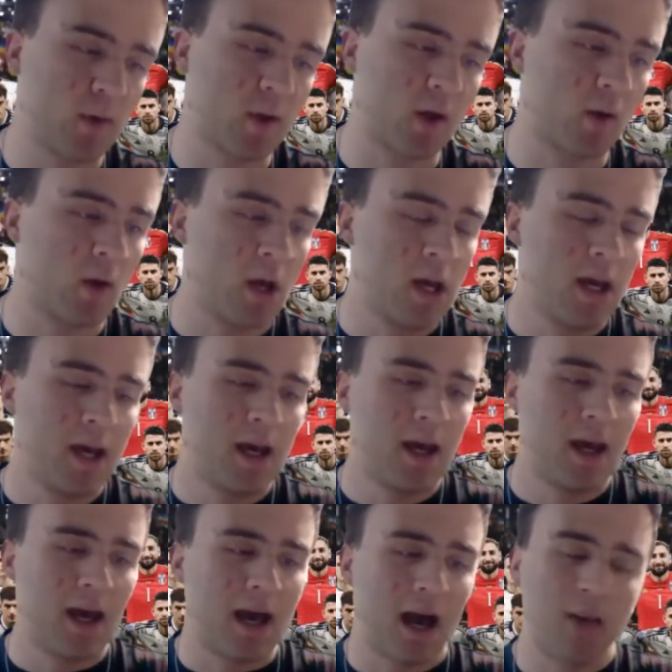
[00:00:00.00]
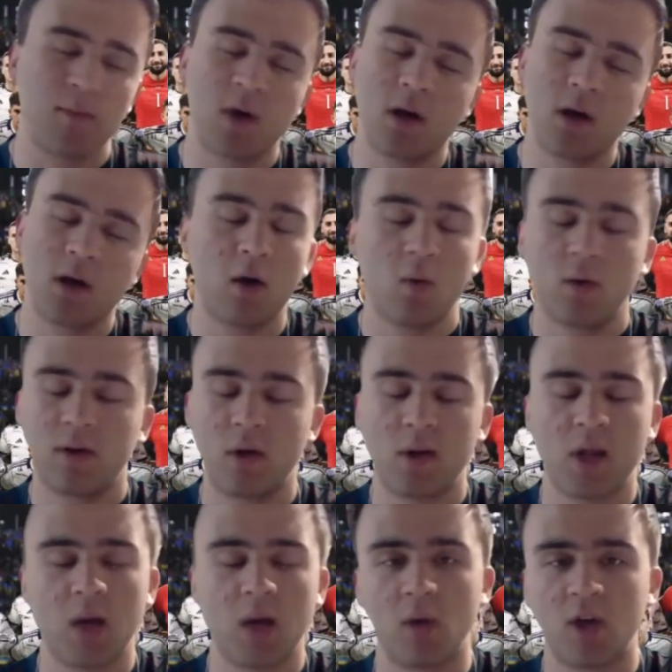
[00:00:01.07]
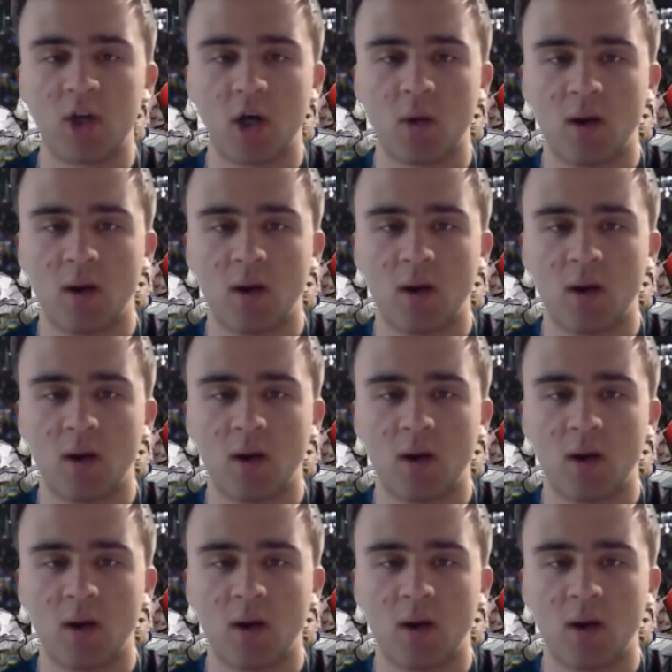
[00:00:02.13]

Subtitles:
So I'm going to go the same with Joe.